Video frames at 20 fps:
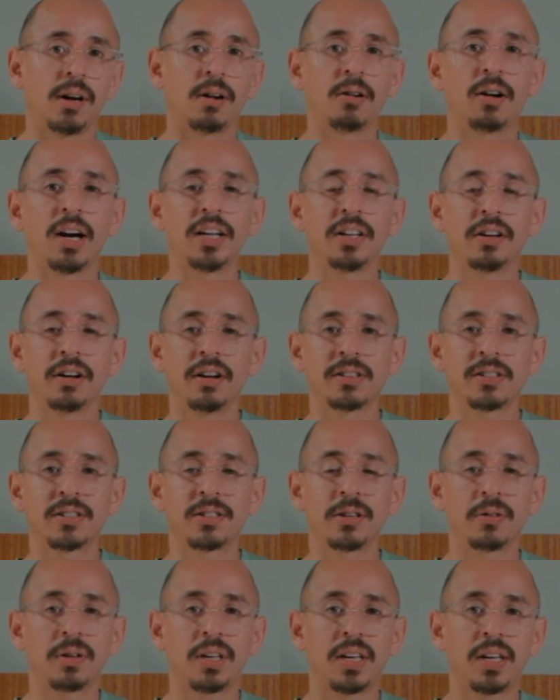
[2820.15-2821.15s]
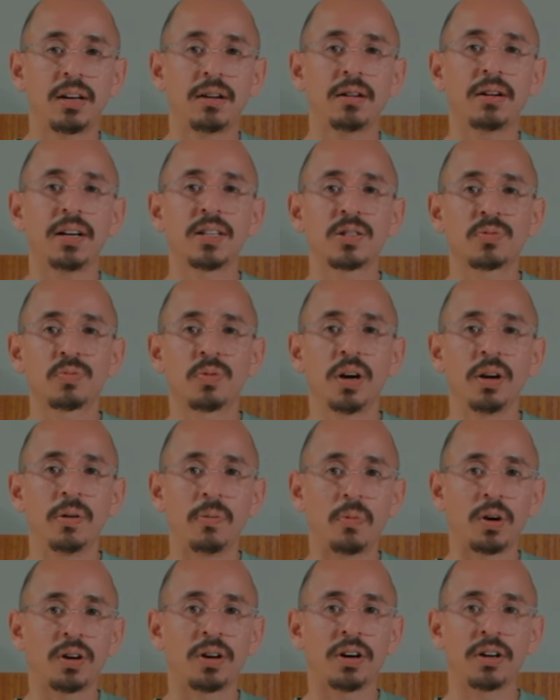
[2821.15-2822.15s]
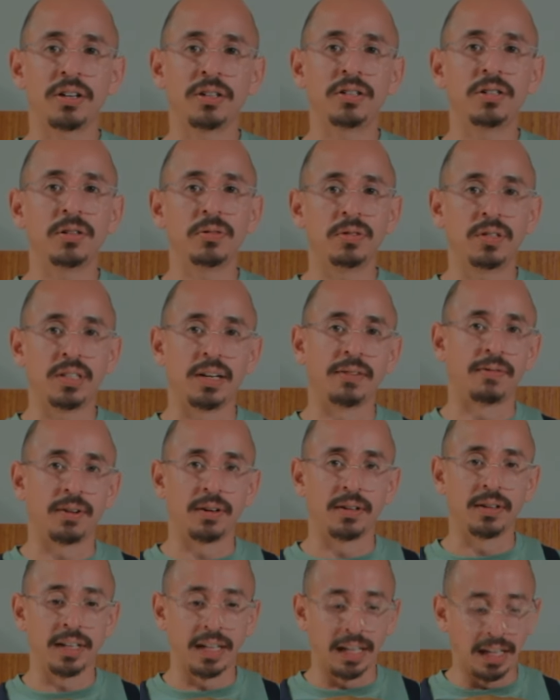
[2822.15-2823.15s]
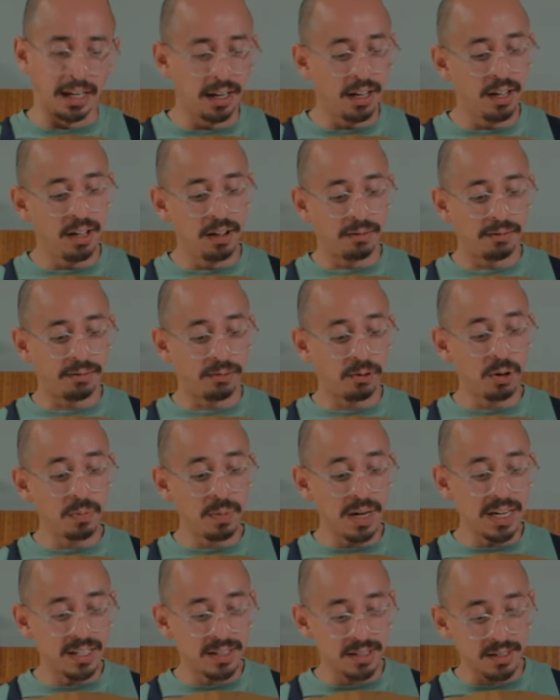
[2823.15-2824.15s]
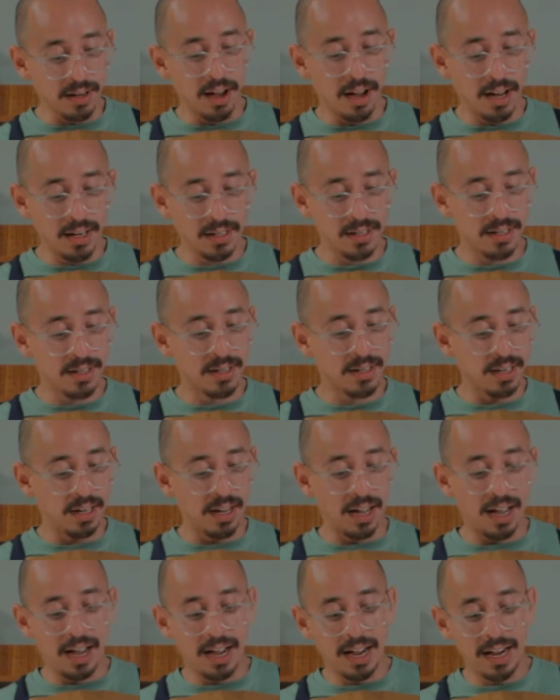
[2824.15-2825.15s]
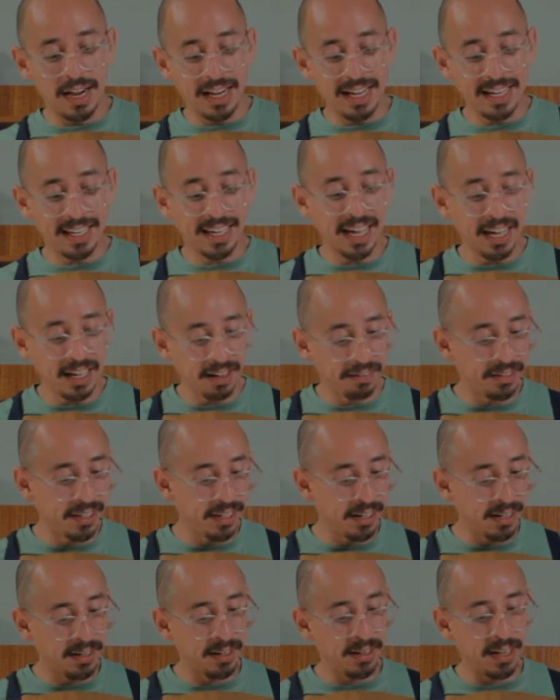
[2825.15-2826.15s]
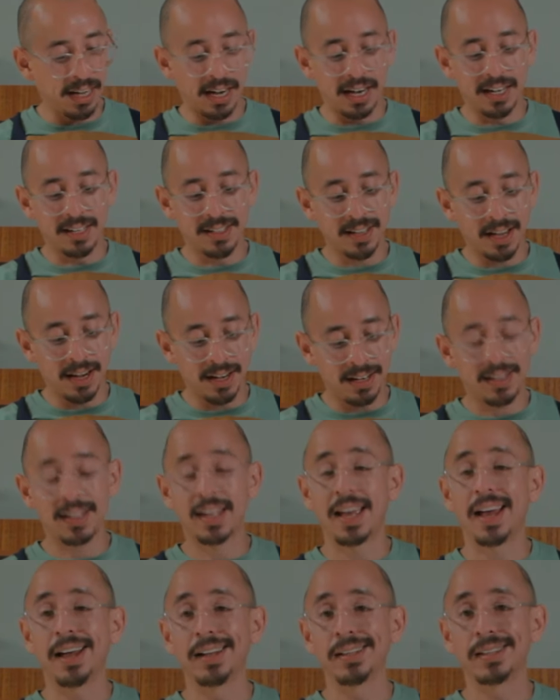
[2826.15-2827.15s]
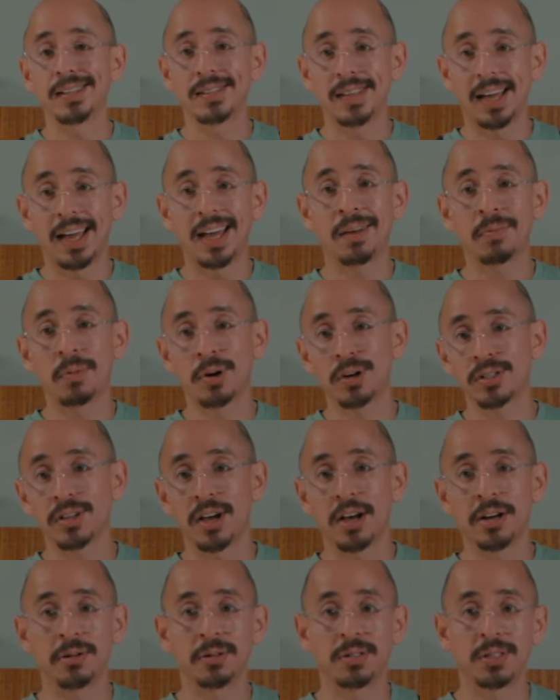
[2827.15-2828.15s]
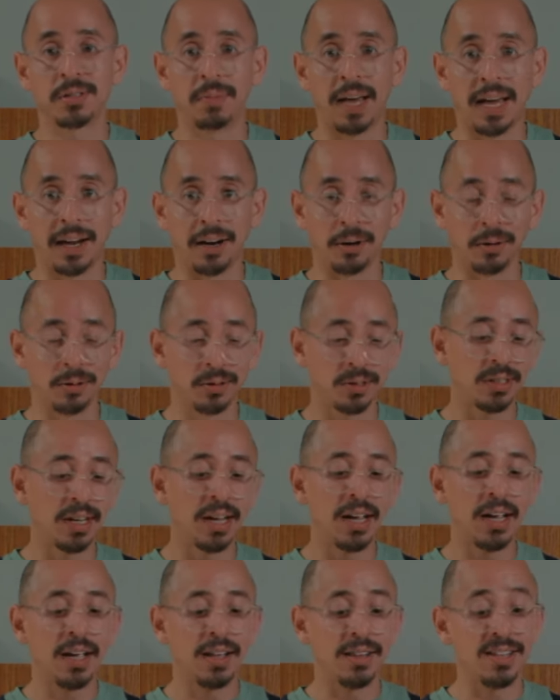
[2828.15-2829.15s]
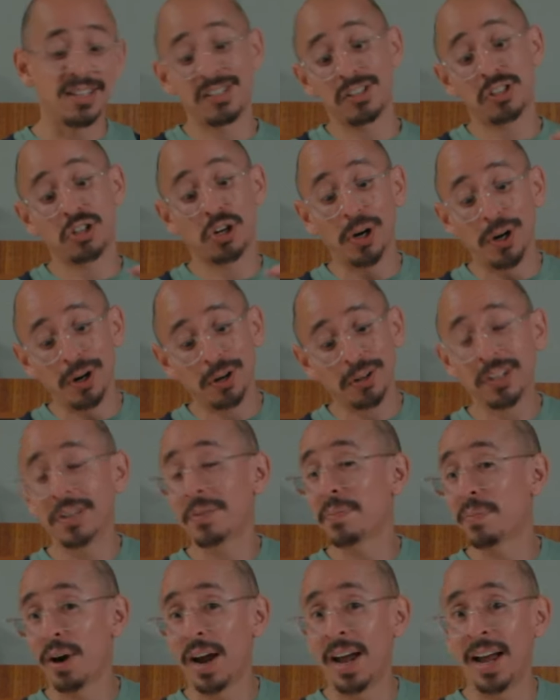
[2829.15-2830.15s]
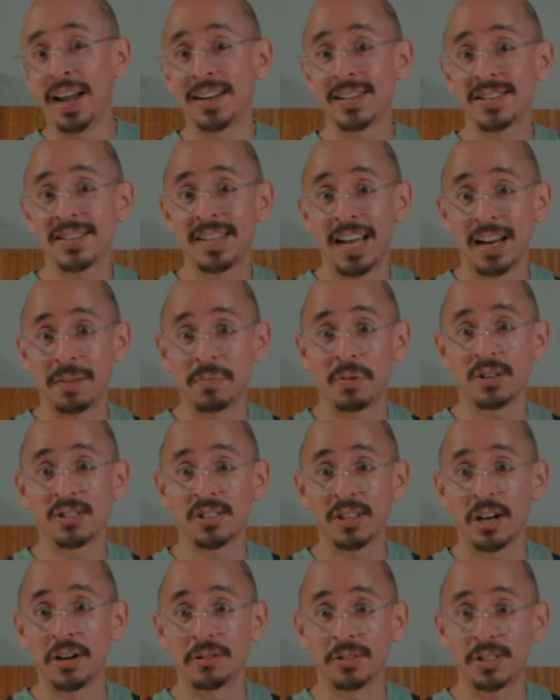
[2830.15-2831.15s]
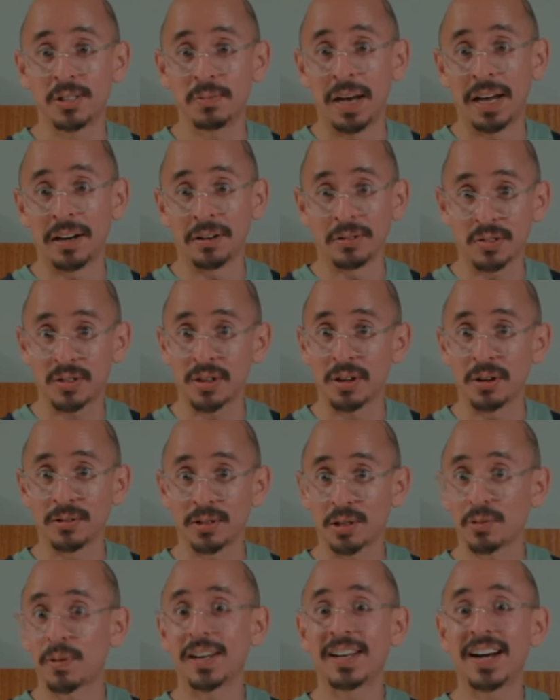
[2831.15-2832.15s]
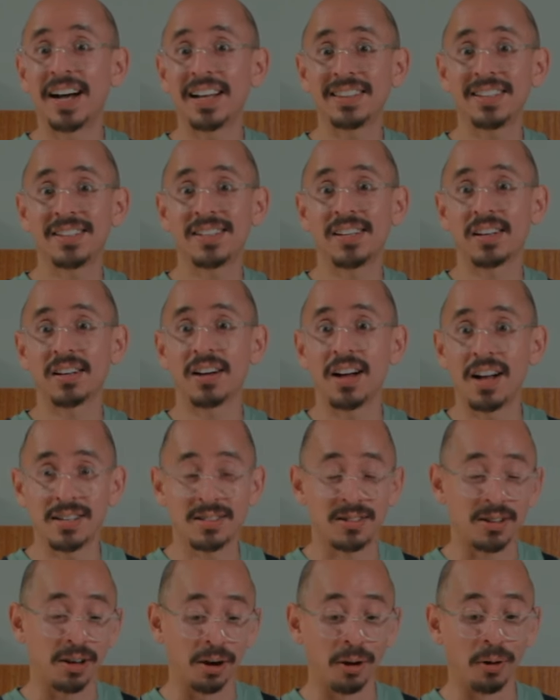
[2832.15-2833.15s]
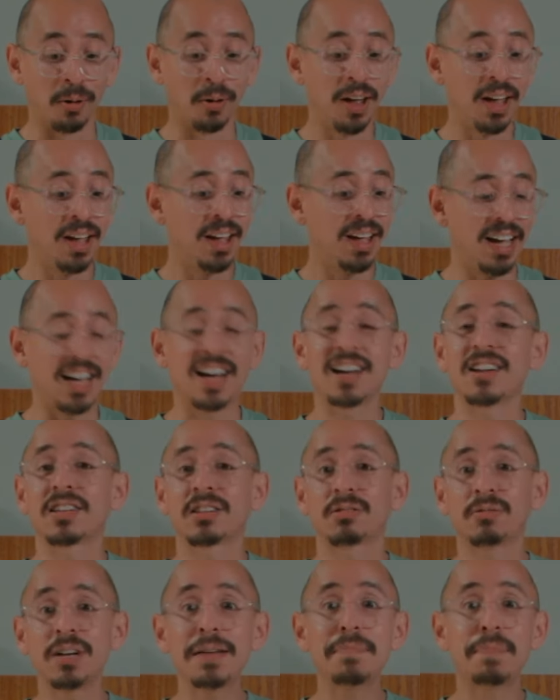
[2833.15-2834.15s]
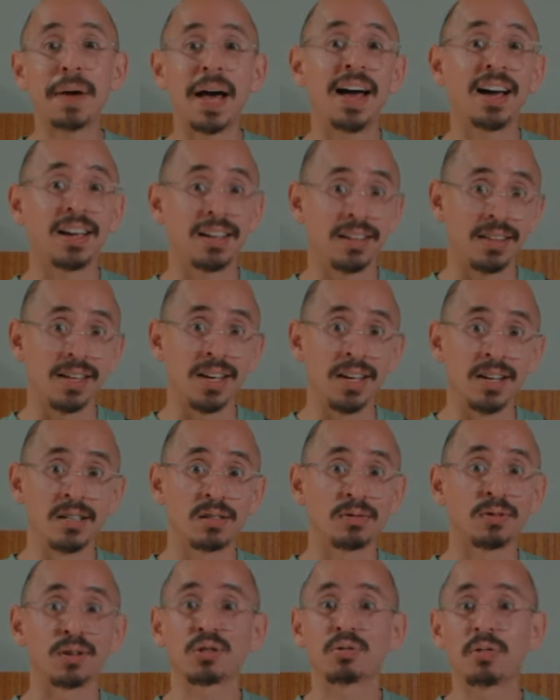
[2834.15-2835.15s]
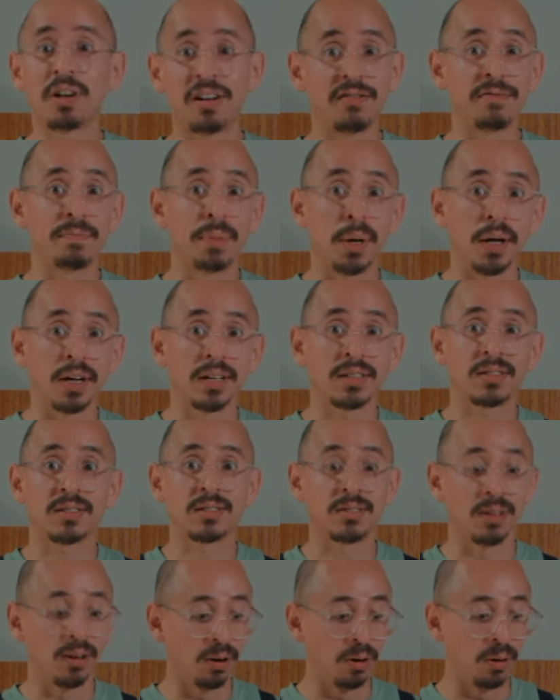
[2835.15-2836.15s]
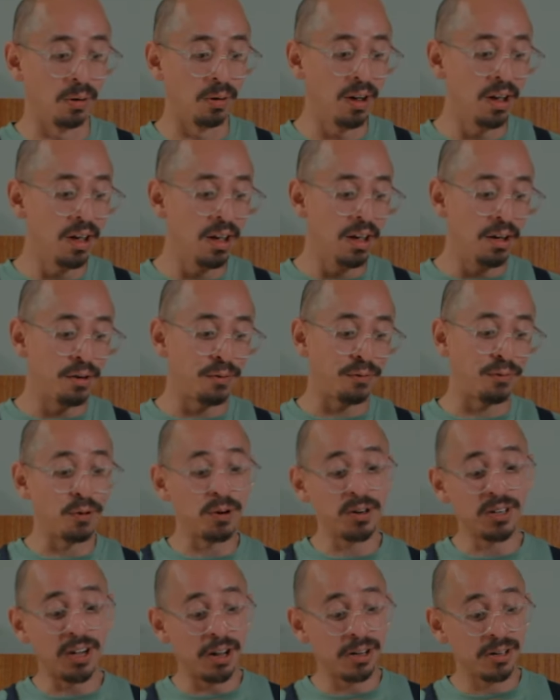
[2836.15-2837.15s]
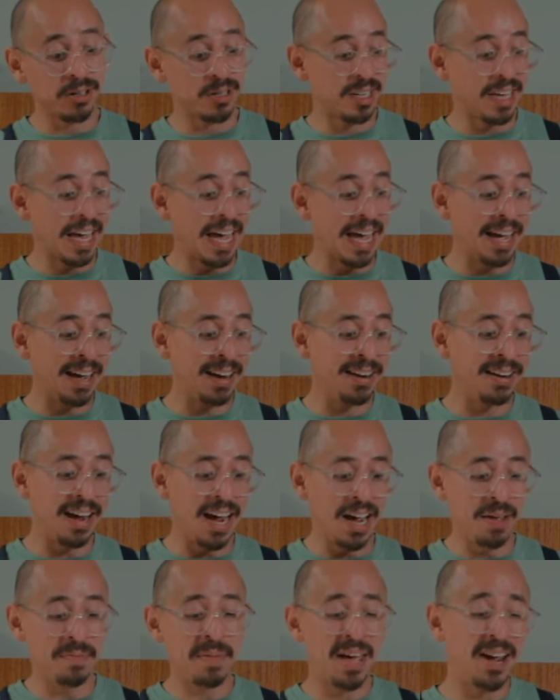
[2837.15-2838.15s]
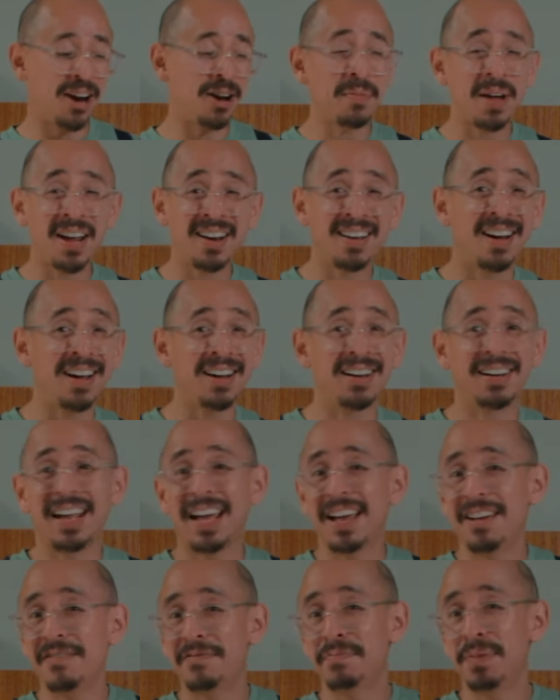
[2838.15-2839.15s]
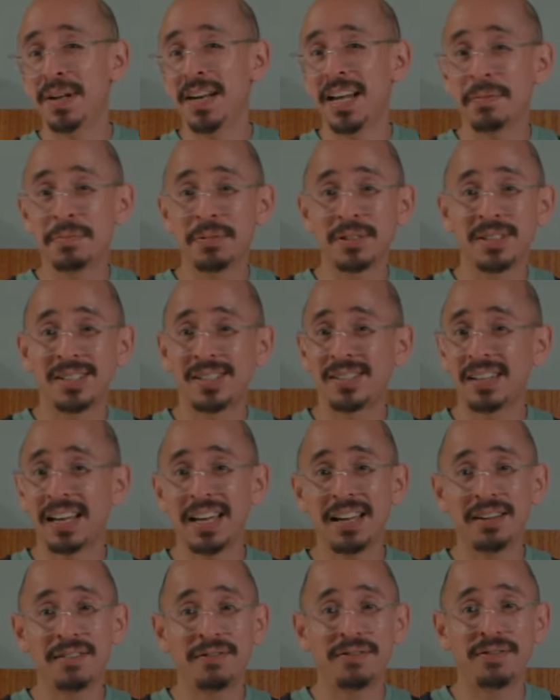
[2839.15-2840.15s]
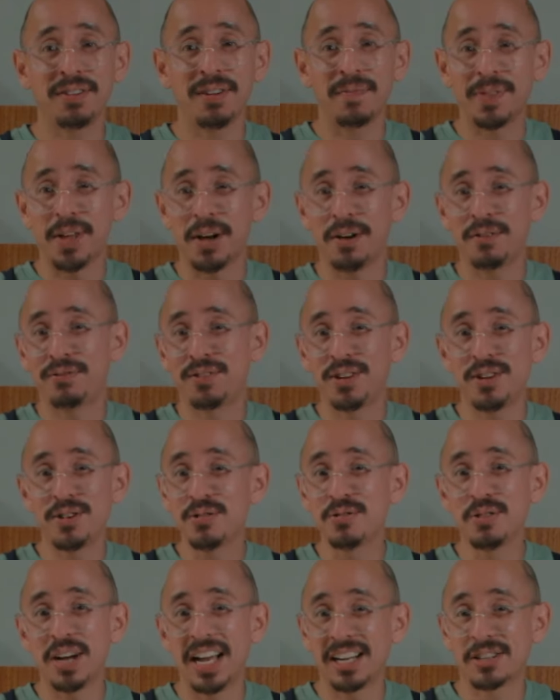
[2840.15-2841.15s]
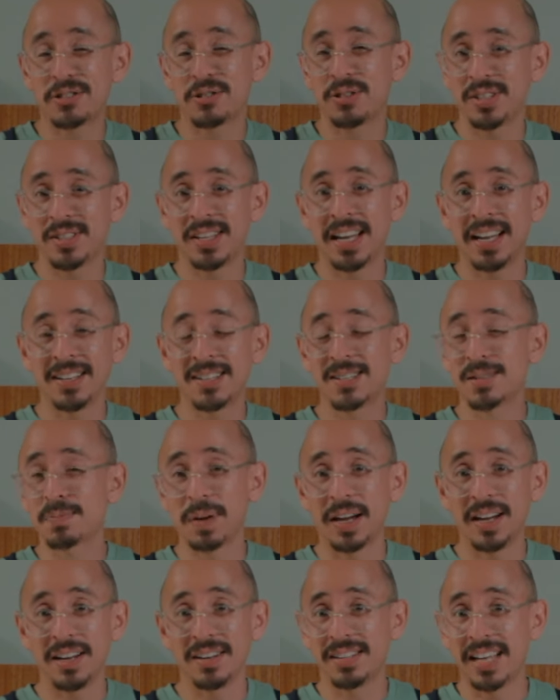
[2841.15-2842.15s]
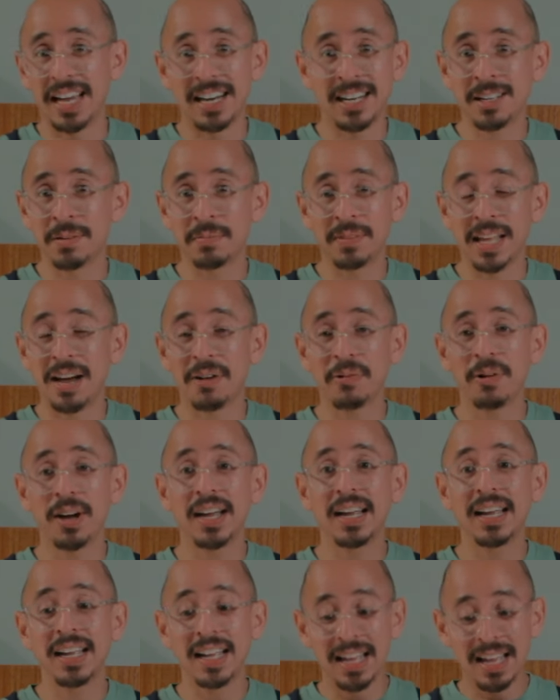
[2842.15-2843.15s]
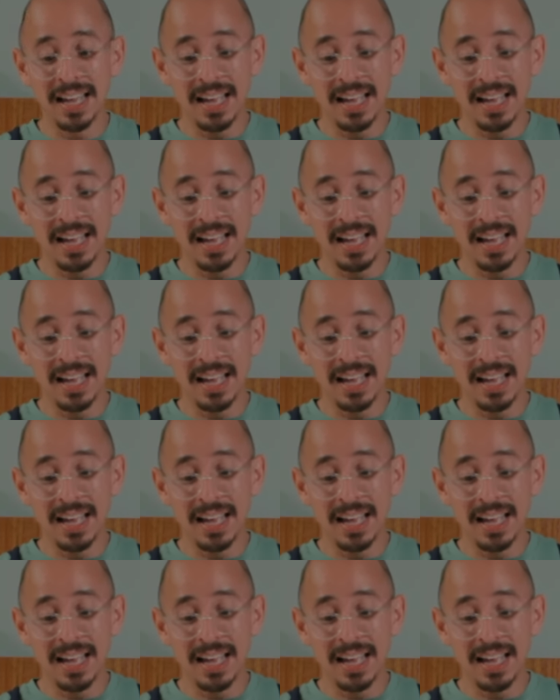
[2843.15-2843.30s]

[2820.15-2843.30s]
All right, y'all, so here is what we're gonna do differently. For my sauce, I caved in and I decided to get San Marzano tomatoes. This is Kirkland brand San Marzano tomatoes though. So I got this at Costco. I got a 3-pack of these for 12 bucks. So $4 a can. I may or may not have been able to save a few extra cents by getting them that way.